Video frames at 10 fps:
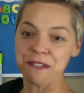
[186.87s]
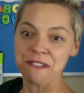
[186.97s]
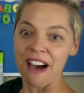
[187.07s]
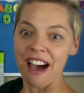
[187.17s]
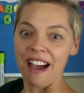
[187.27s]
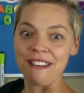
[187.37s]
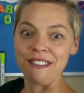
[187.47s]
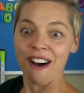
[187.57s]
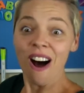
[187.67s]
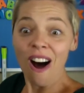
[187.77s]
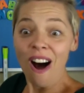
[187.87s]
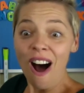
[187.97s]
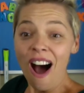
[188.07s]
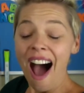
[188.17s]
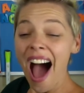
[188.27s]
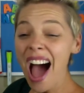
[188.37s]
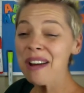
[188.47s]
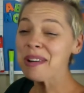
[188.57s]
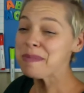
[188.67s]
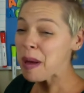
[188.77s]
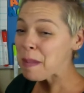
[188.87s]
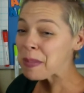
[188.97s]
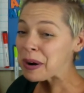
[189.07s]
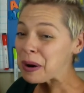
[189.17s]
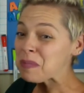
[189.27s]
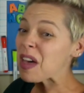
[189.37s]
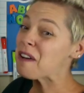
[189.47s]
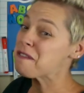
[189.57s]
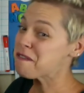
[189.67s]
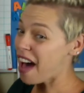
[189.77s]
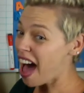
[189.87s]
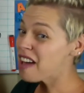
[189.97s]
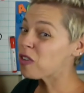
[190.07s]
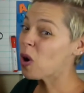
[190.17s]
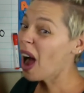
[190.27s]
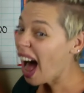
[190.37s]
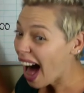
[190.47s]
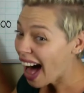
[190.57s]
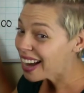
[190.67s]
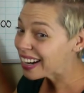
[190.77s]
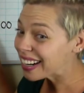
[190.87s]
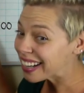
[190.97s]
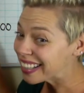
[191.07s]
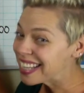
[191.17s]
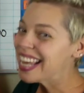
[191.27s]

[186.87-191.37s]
5. I remember a 5 or higher